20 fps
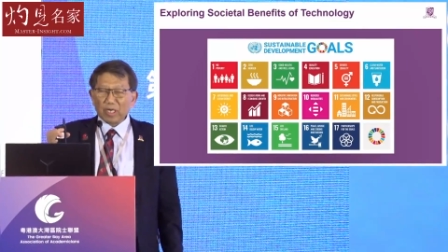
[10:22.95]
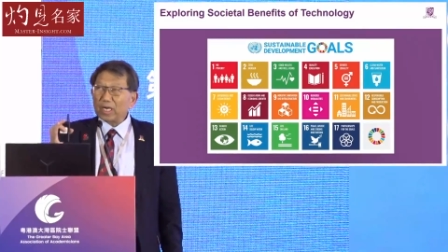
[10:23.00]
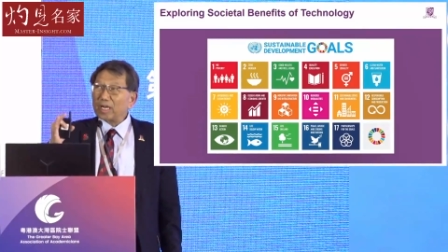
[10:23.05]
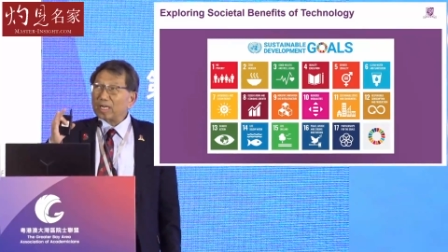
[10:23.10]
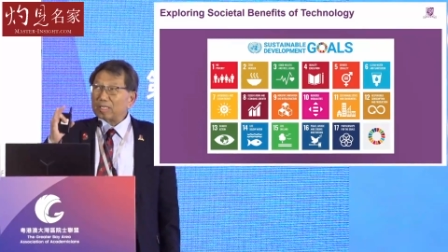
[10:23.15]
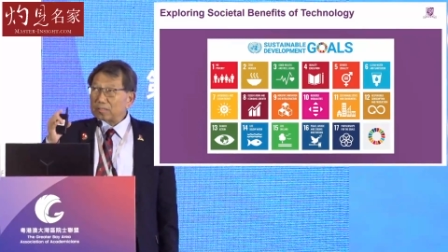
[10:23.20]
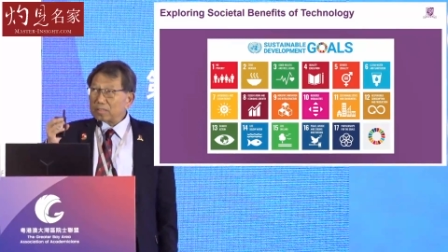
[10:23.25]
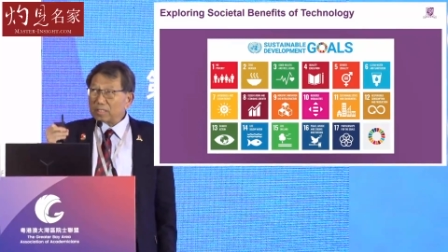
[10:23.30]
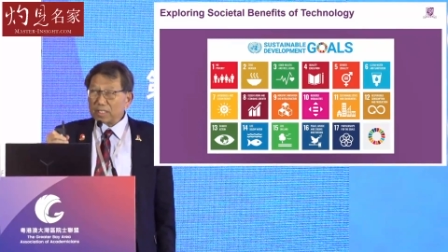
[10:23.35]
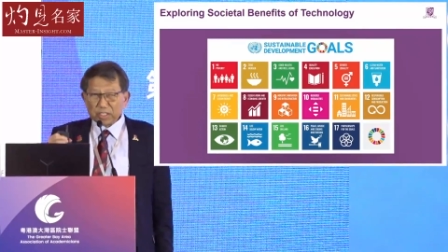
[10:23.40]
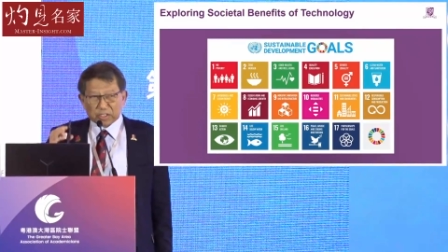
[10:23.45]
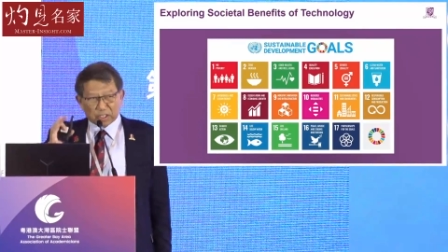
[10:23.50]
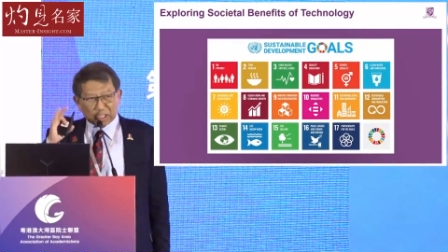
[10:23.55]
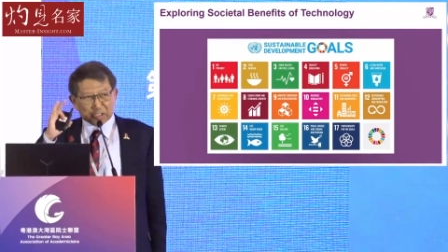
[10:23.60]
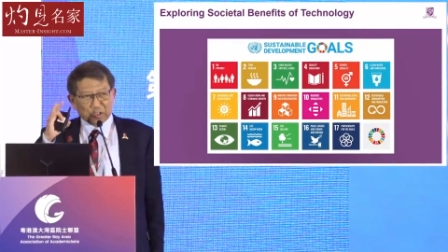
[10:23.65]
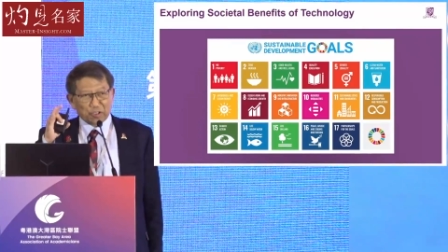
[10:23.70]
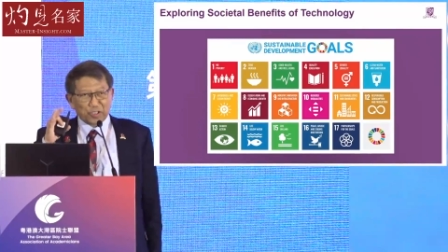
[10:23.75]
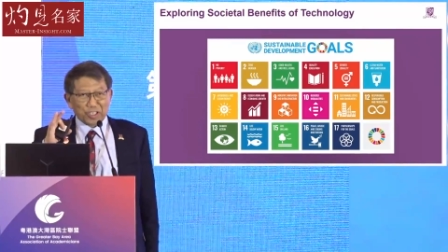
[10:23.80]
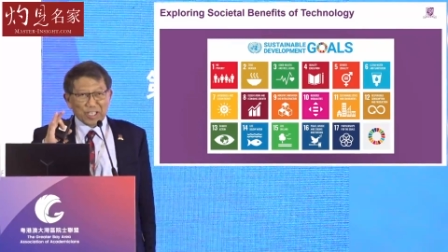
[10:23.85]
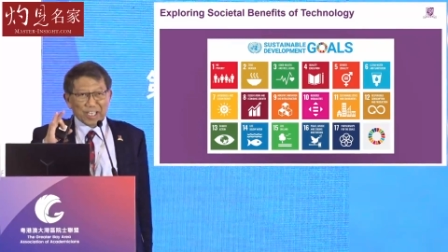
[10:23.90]
Uh, it's
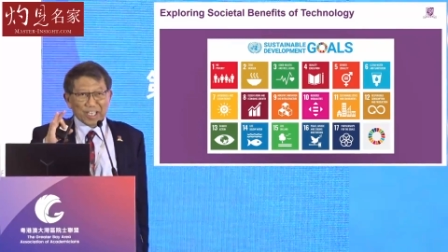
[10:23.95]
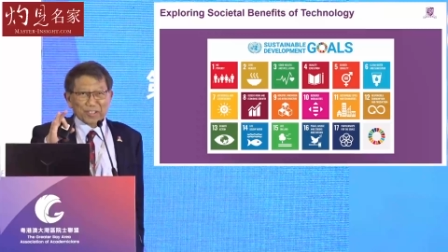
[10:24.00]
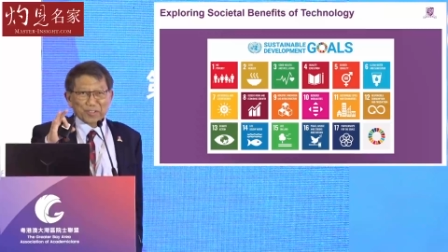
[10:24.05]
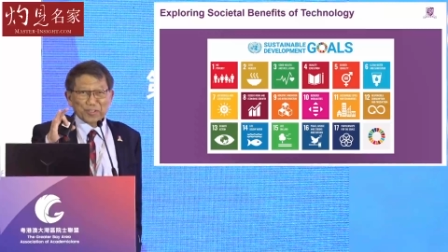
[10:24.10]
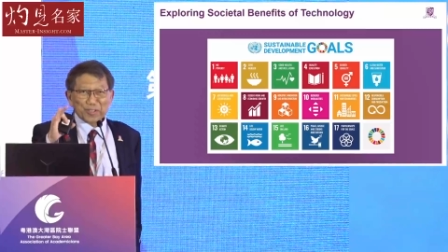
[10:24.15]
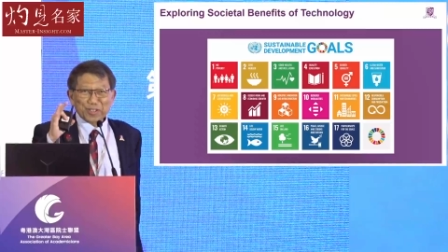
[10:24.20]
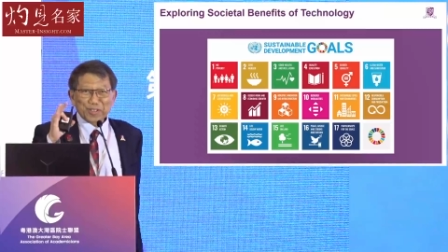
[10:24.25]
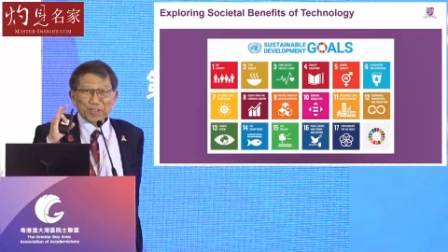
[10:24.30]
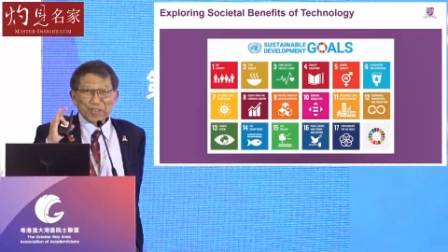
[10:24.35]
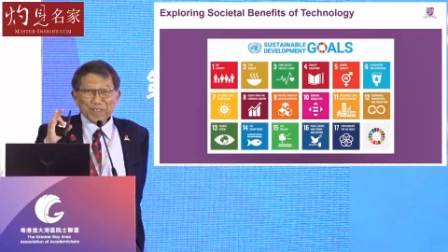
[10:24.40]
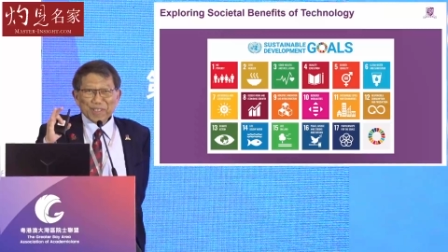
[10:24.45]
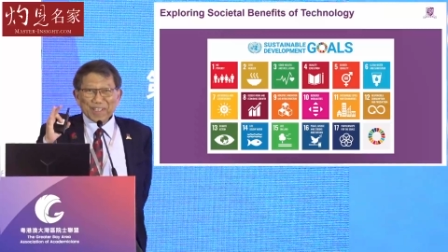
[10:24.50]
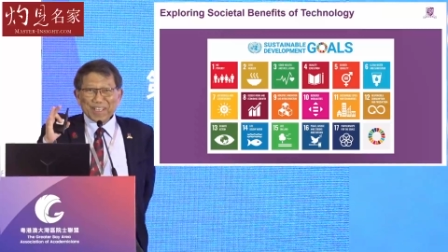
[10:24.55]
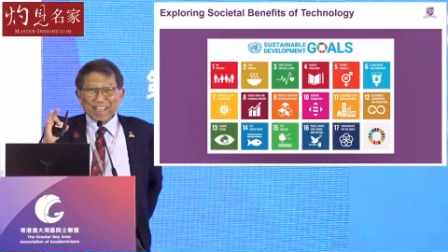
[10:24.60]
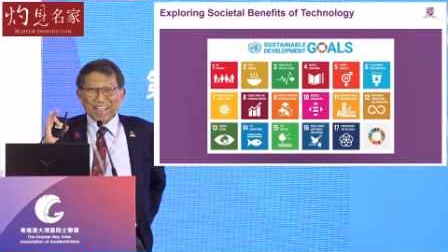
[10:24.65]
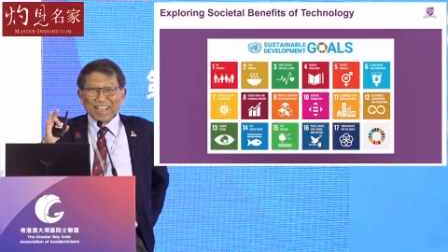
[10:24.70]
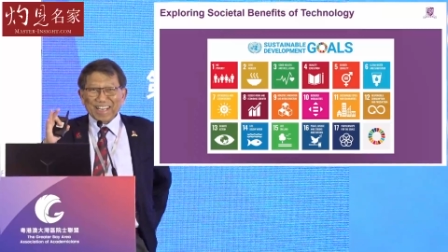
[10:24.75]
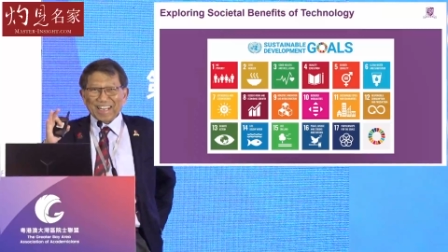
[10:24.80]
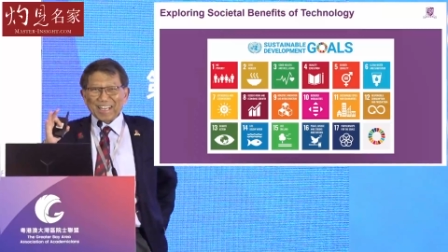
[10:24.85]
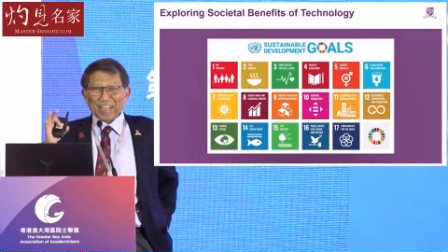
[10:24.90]
a she, actually.
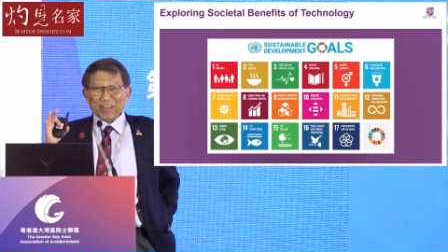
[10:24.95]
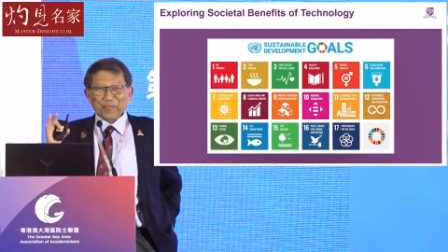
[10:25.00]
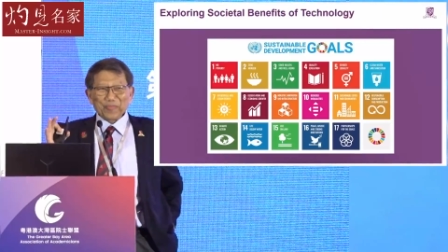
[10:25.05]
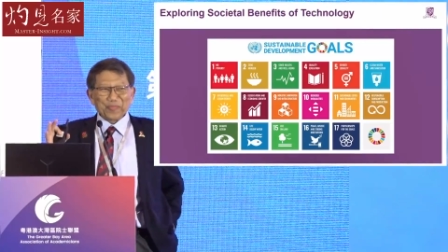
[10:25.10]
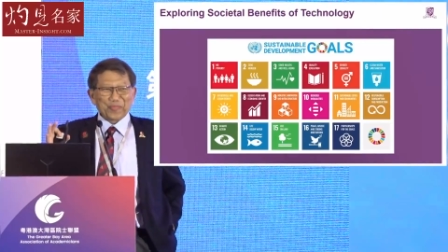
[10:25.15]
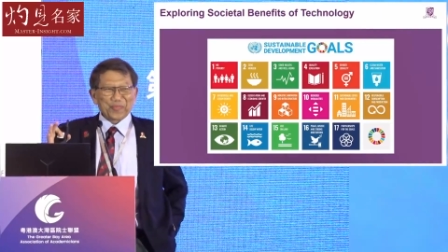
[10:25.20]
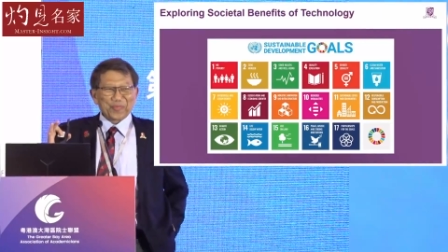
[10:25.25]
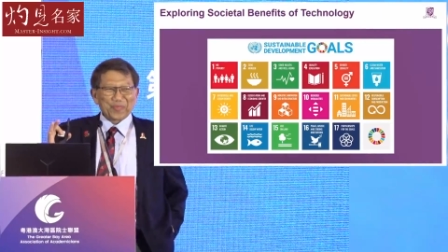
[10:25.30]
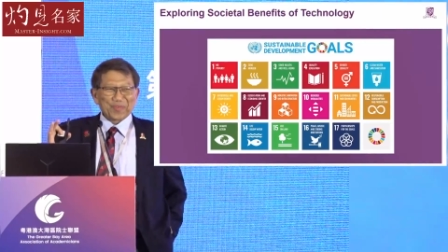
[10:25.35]
Um,